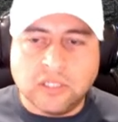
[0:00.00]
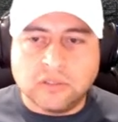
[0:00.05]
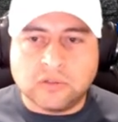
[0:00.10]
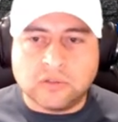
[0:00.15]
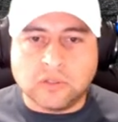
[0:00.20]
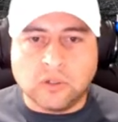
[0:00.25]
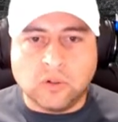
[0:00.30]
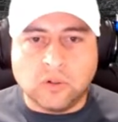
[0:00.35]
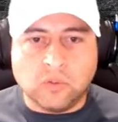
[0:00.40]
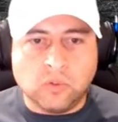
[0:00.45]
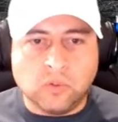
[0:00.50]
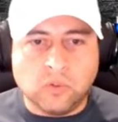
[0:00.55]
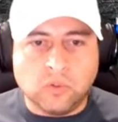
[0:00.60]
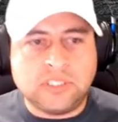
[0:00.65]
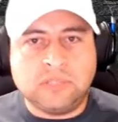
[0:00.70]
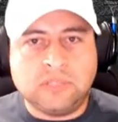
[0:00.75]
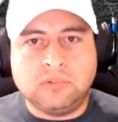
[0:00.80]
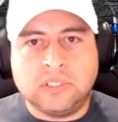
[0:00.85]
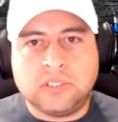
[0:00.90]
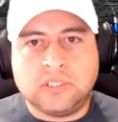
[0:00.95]
So we'll
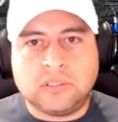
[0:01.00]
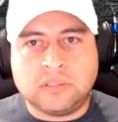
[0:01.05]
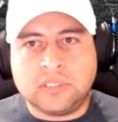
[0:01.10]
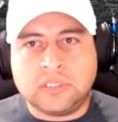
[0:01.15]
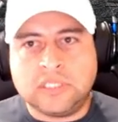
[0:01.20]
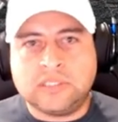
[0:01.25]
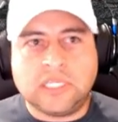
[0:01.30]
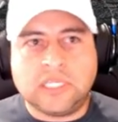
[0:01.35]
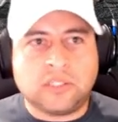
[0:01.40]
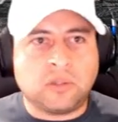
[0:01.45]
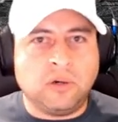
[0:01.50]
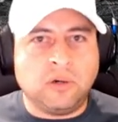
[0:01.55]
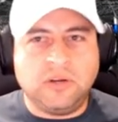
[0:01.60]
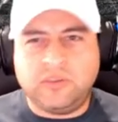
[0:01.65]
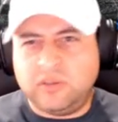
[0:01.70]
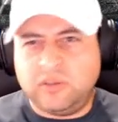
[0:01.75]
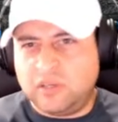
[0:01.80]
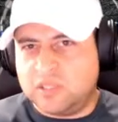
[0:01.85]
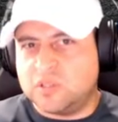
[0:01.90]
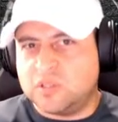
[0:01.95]
see it's like throwing
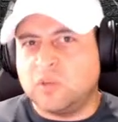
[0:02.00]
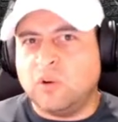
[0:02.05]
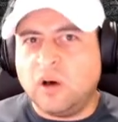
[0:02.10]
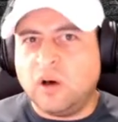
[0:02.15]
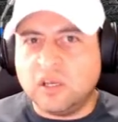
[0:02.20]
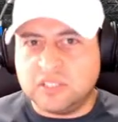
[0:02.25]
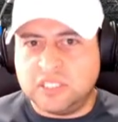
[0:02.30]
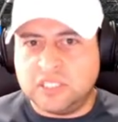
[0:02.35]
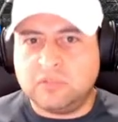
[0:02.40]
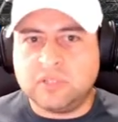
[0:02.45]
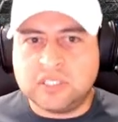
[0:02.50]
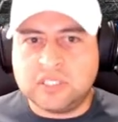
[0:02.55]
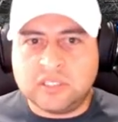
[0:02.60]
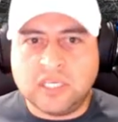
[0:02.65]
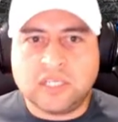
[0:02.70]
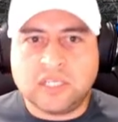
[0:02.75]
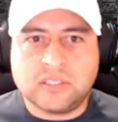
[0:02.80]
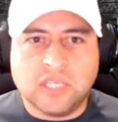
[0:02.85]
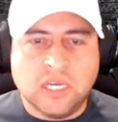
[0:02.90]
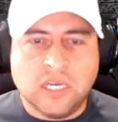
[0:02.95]
everything against the wall, see what
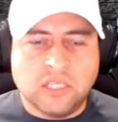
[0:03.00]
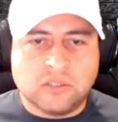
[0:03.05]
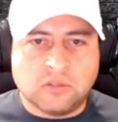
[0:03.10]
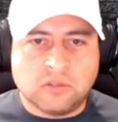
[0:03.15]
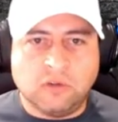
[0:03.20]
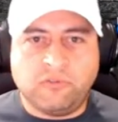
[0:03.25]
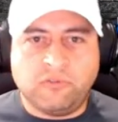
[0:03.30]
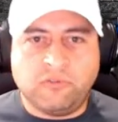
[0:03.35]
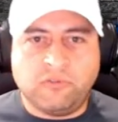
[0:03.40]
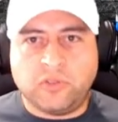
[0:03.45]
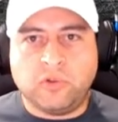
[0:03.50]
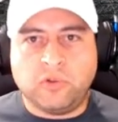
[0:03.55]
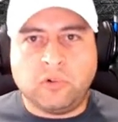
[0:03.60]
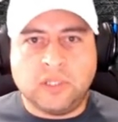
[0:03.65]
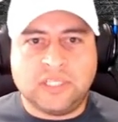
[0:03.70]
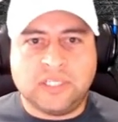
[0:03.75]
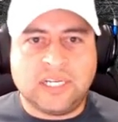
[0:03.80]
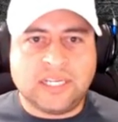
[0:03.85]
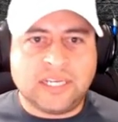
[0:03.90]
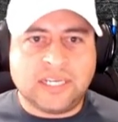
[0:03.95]
sticks. So far, the
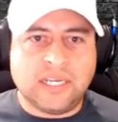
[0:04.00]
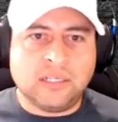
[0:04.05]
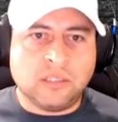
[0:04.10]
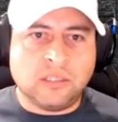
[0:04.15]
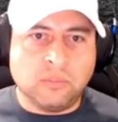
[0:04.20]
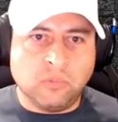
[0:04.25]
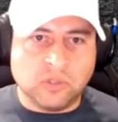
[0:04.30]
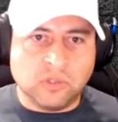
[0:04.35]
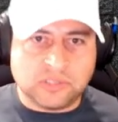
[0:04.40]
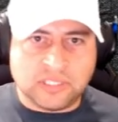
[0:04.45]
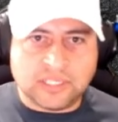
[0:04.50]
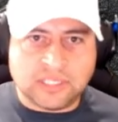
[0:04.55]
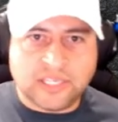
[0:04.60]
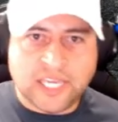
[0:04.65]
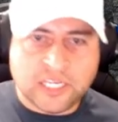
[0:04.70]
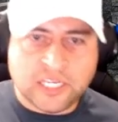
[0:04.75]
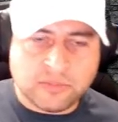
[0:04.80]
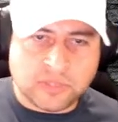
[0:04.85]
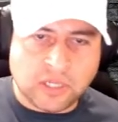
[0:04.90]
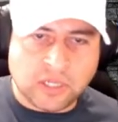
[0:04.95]
one that I gained the most
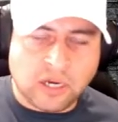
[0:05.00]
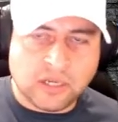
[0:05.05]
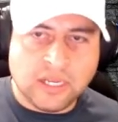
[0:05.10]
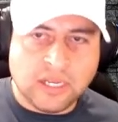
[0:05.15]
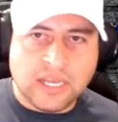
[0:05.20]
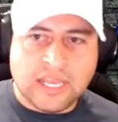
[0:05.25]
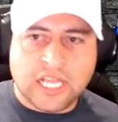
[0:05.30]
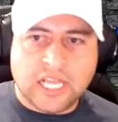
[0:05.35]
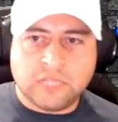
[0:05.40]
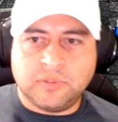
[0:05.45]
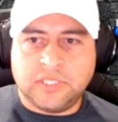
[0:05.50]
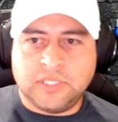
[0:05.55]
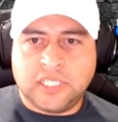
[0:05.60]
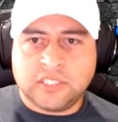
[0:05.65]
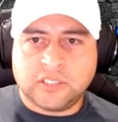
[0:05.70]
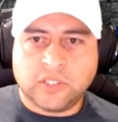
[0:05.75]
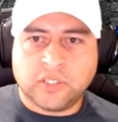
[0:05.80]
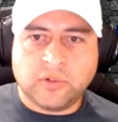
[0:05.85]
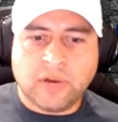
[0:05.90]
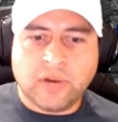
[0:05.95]
engagement on has been
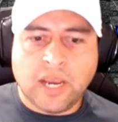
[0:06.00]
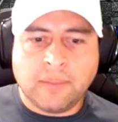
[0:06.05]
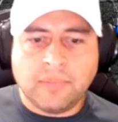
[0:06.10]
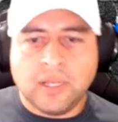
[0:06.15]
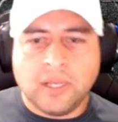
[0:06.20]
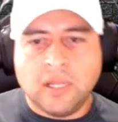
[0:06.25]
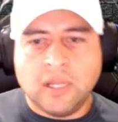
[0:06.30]
Instagram.